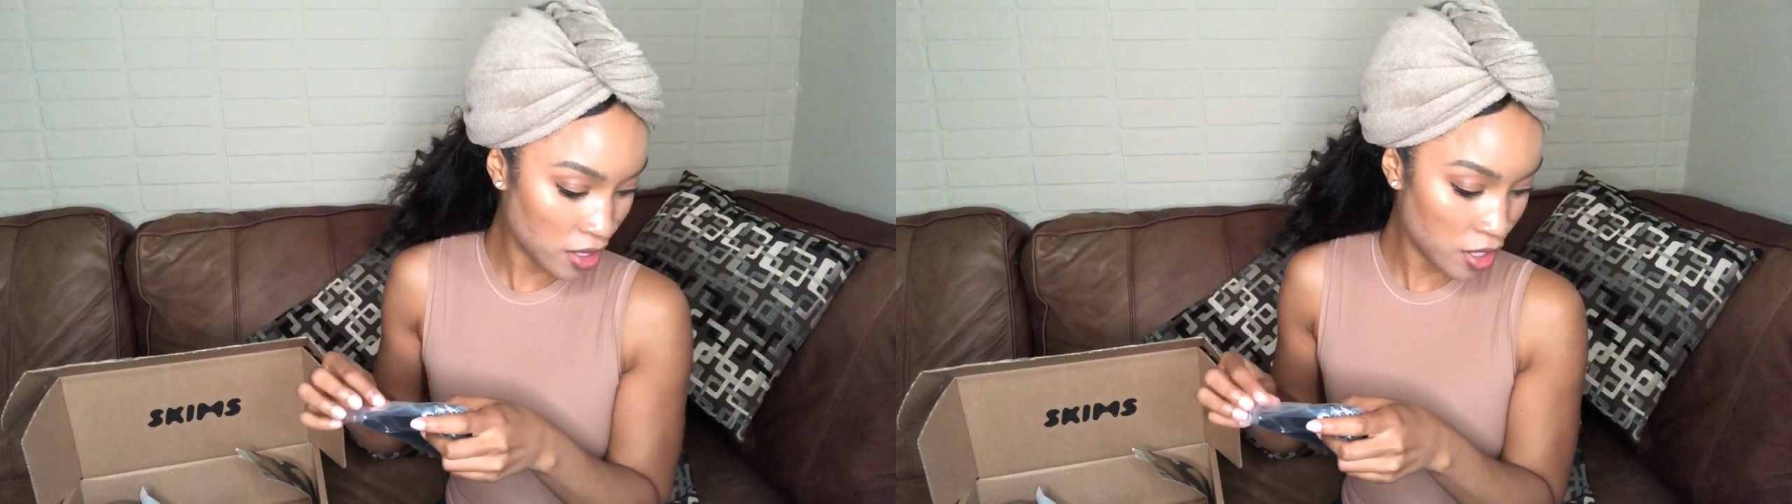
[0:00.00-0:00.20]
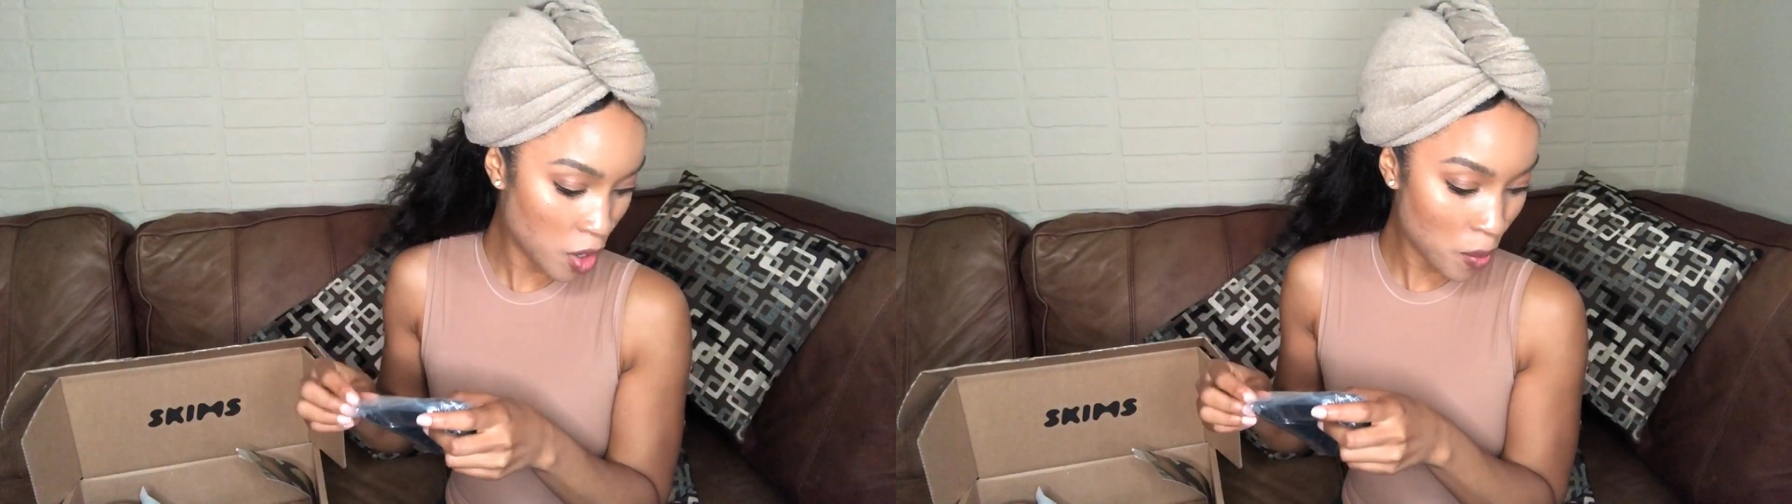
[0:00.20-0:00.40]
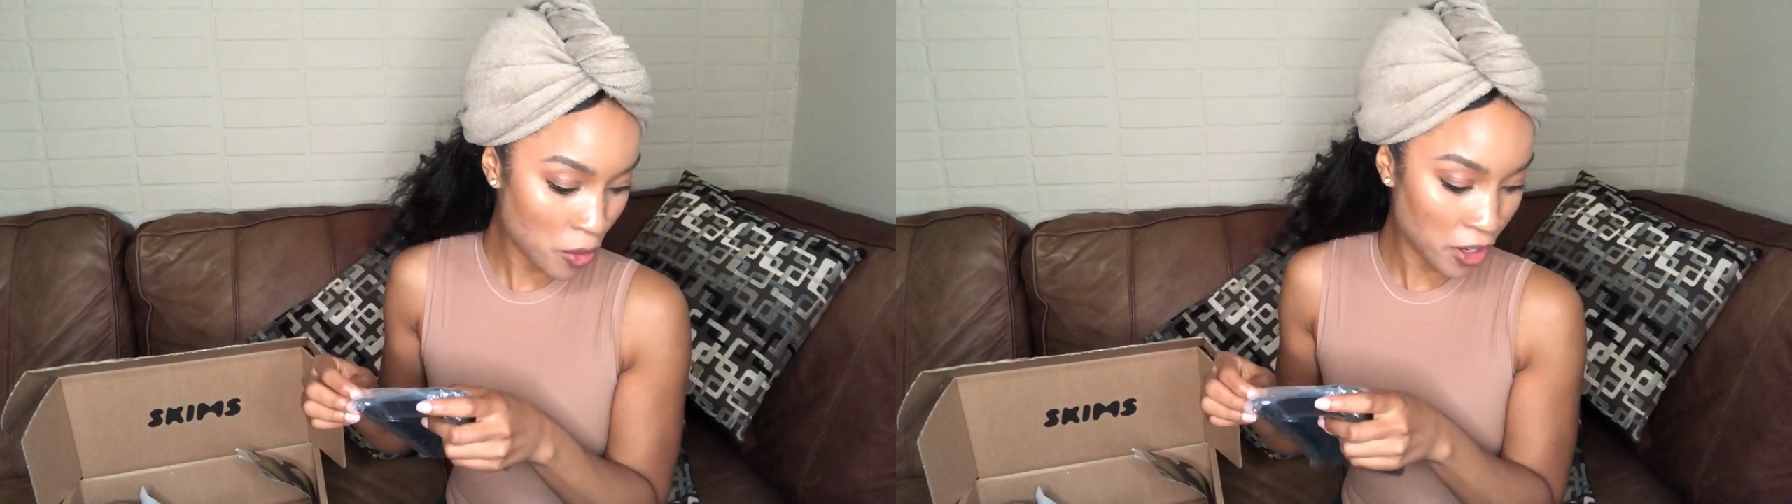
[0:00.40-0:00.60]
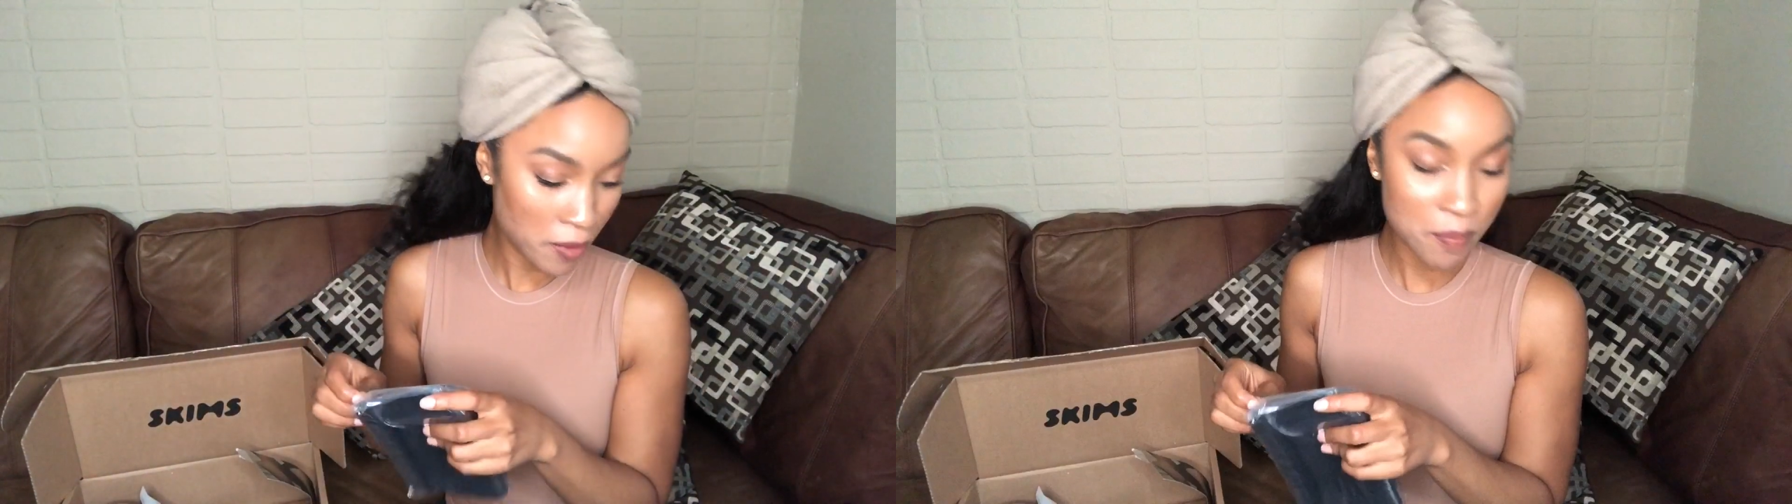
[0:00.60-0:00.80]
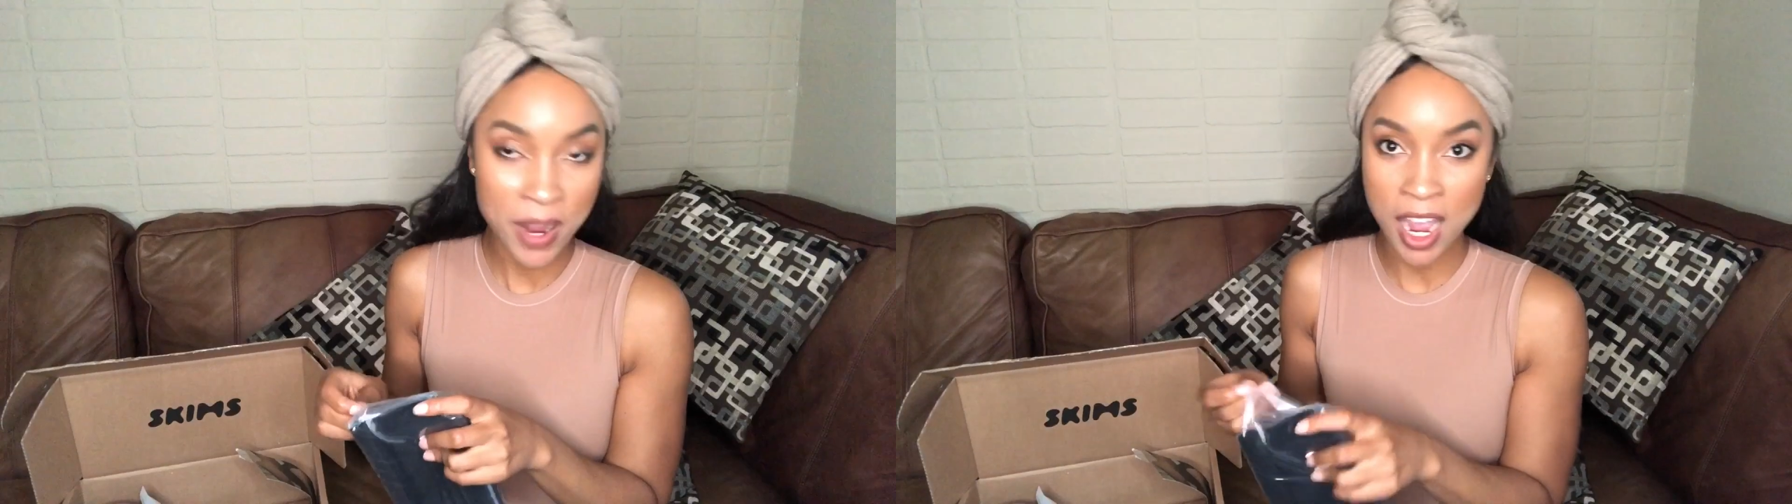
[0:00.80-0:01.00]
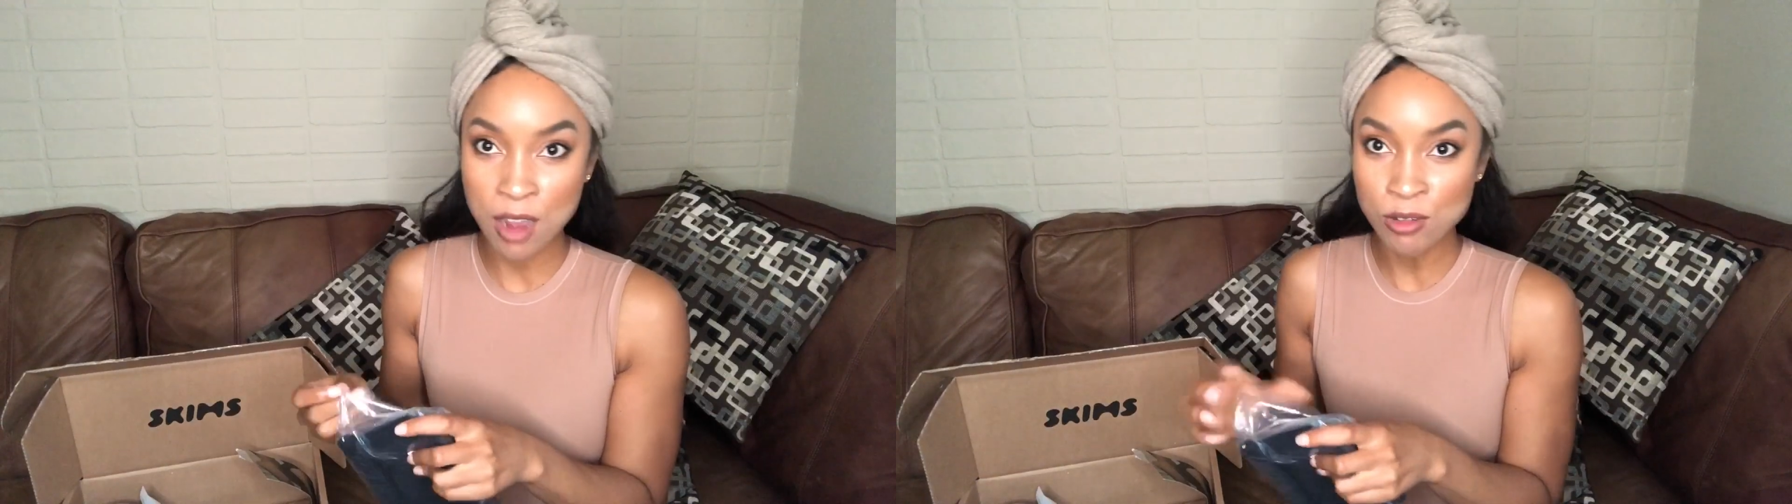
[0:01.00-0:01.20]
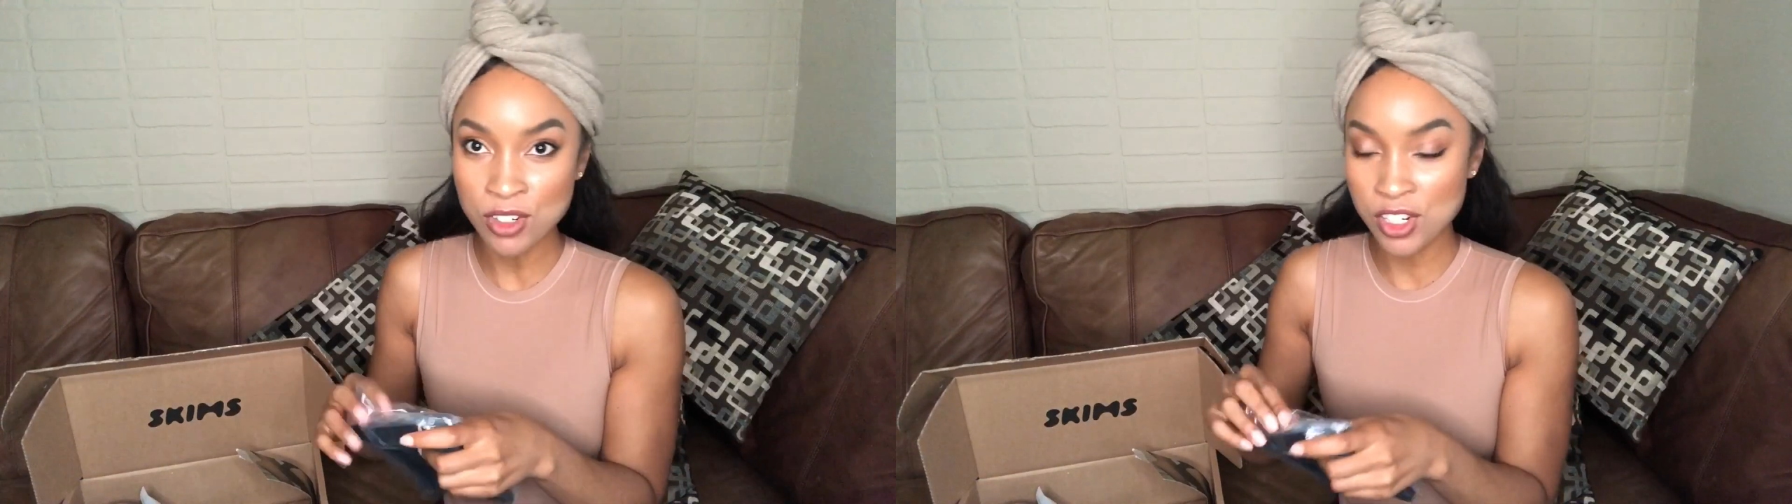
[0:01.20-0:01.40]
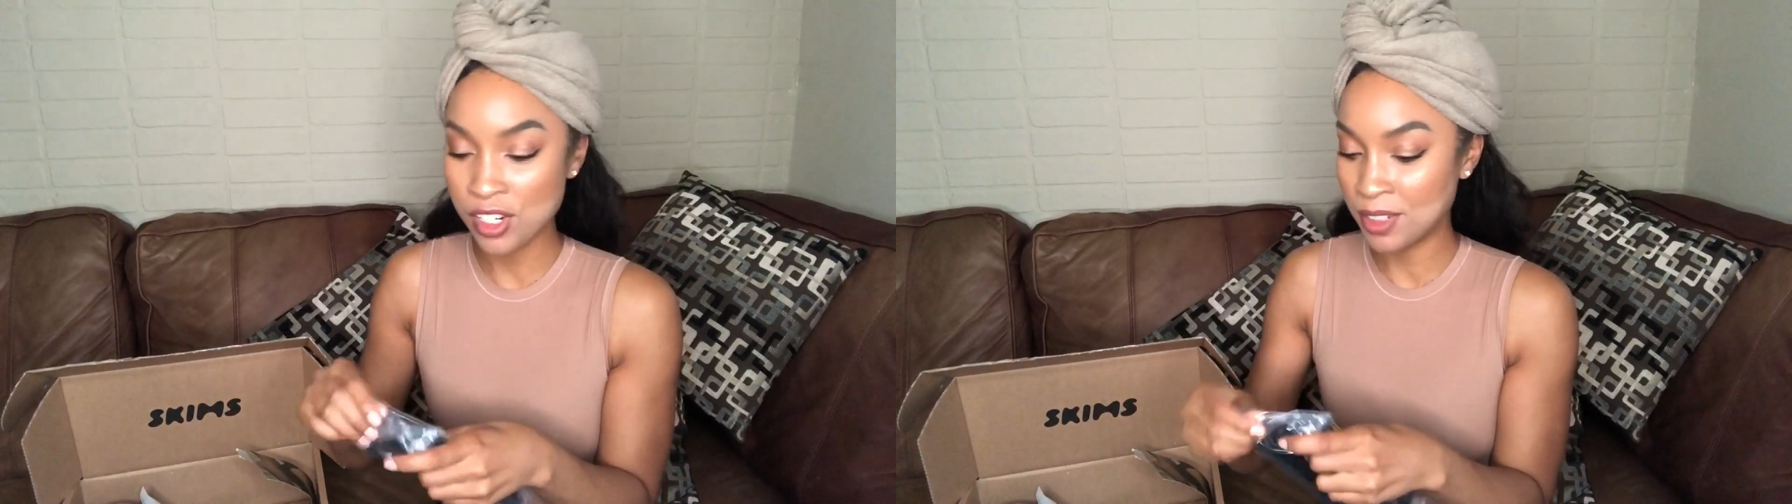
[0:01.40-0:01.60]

neoprene pouch.